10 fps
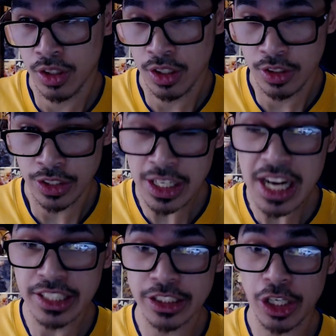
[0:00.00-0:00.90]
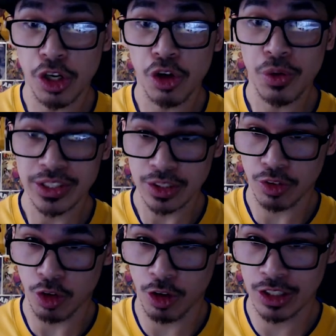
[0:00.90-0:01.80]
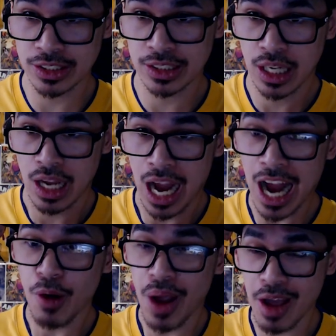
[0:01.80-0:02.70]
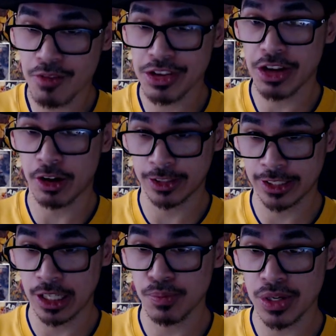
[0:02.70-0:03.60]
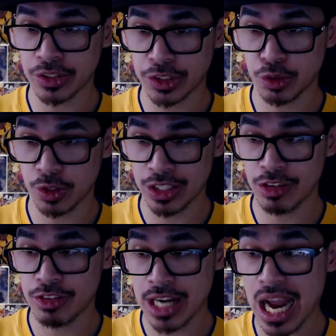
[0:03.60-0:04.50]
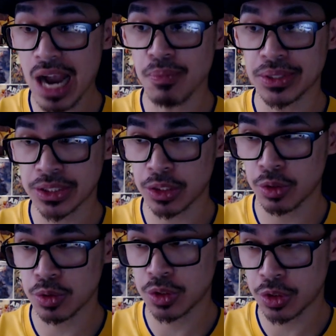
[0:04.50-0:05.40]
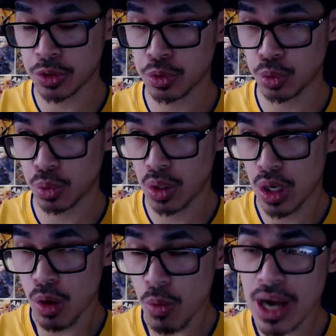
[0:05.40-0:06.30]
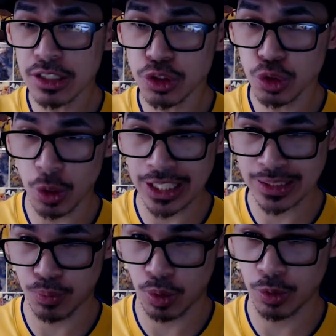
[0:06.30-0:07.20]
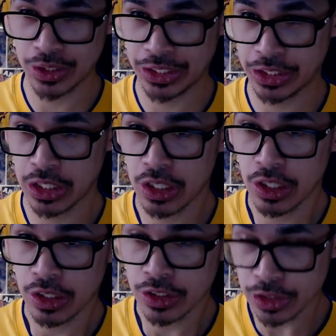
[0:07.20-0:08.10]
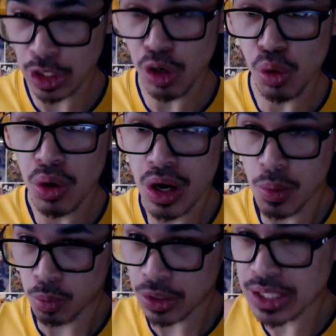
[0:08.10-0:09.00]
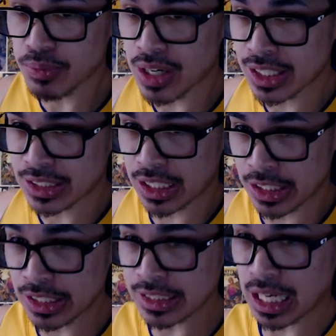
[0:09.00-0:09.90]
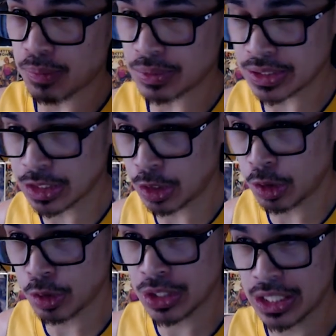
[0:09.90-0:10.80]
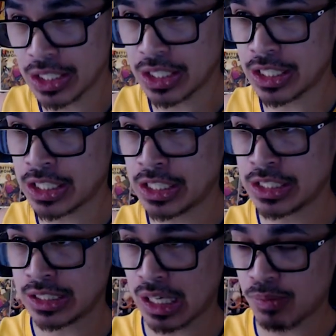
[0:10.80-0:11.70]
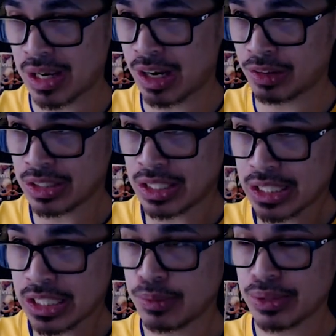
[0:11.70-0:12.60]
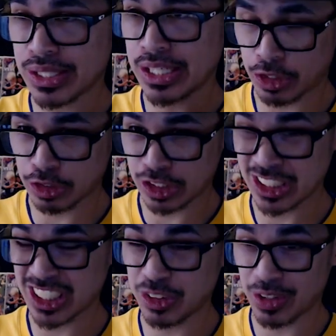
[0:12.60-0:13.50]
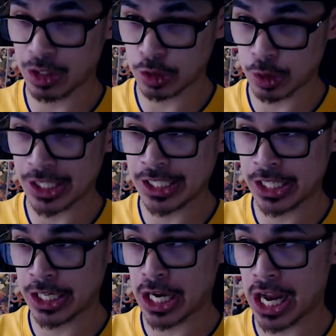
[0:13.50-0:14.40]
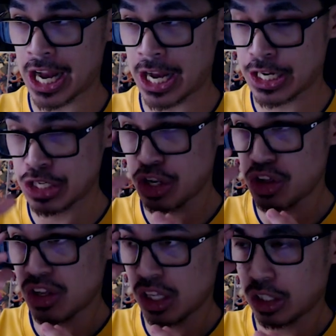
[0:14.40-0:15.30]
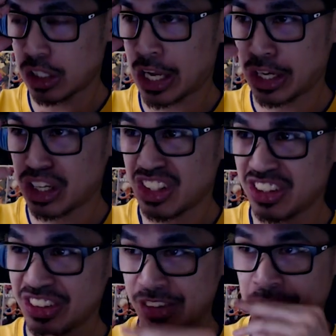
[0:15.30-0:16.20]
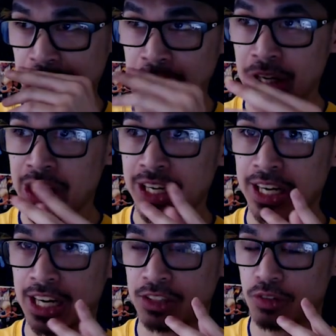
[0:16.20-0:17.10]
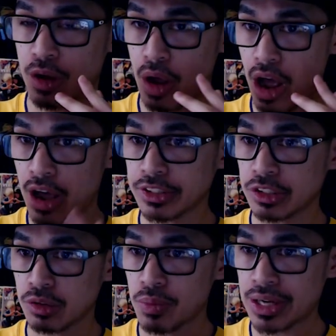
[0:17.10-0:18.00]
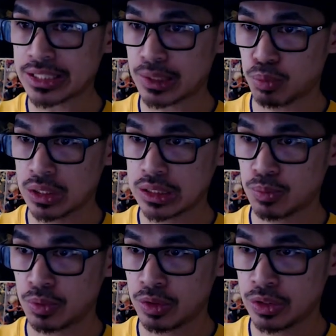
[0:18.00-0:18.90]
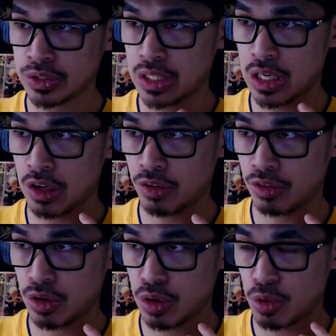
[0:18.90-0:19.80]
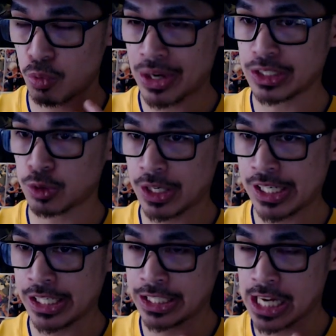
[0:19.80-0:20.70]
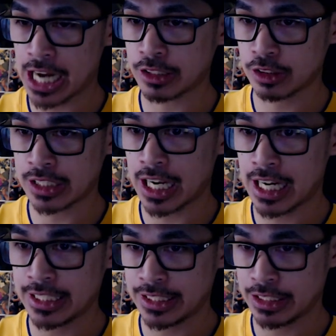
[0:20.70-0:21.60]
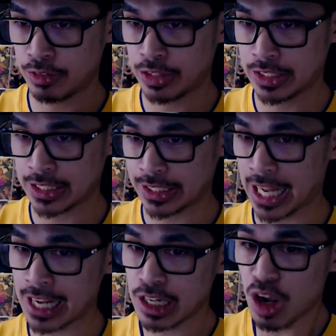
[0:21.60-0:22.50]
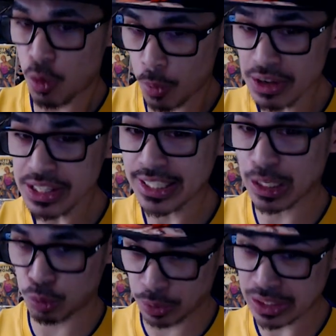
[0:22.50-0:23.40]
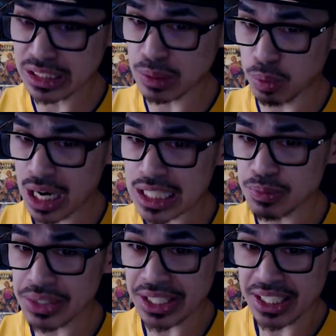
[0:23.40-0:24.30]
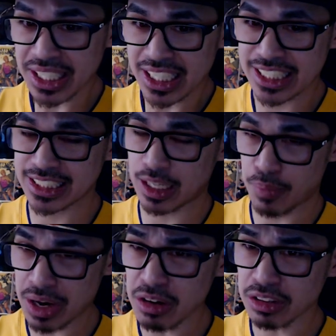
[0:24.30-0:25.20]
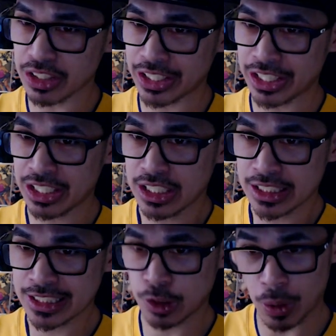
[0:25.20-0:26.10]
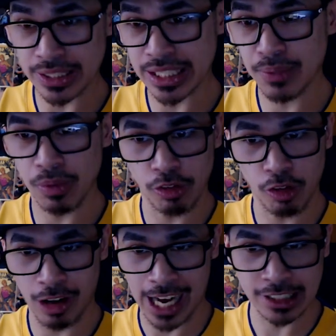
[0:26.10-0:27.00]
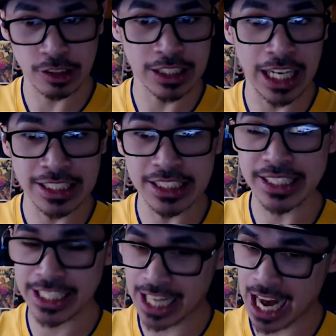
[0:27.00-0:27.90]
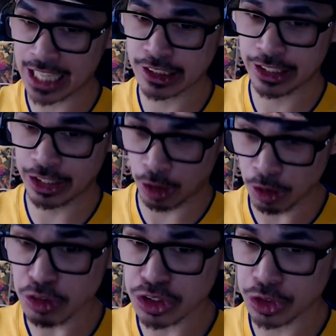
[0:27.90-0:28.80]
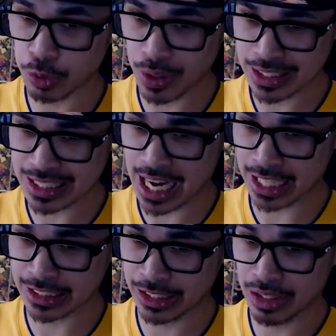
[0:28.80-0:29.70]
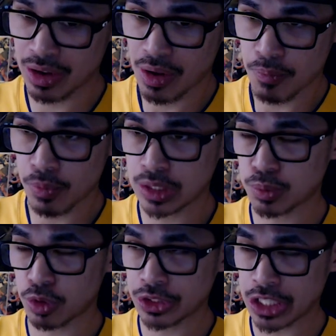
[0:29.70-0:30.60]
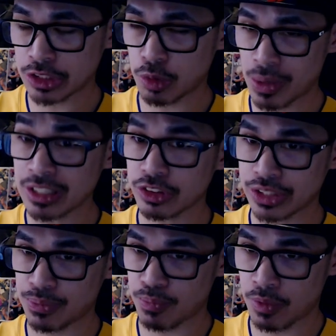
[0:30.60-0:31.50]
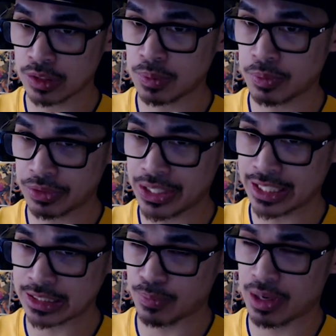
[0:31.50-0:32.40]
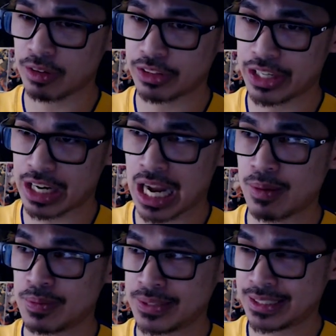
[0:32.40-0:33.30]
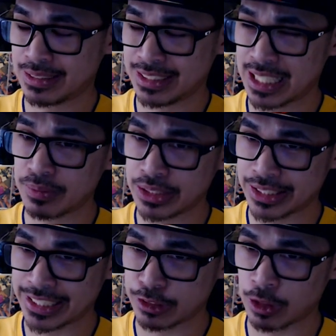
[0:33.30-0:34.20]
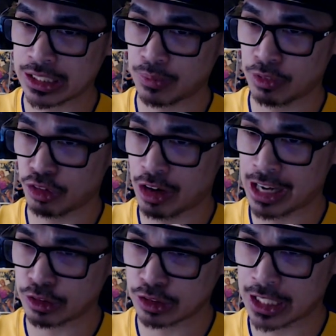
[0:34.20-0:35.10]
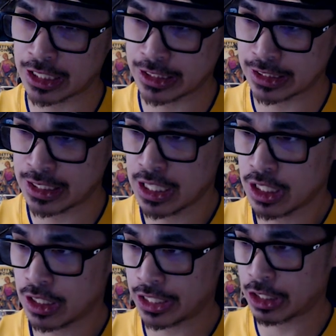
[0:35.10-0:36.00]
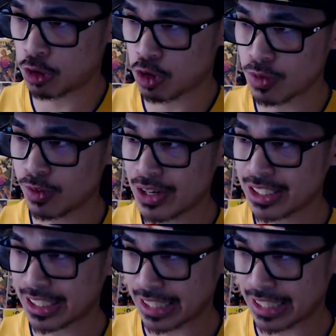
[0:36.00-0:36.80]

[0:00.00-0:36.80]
The next show is, of course, how Heavy Are the Dumbbells You Lift? Episode 2 Why Don't You Try Some Protein? So, pretty much, this episode is about Hibiki continuing her training and like learning kind of other basic principles of weight training and exercise and different things like that. One thing that really surprised me is that apparently stretching before exercises can actually hurt you and is actually much more detrimental than most people think. It's apparently a common misconception that stretching before exercises, like the normal way, like the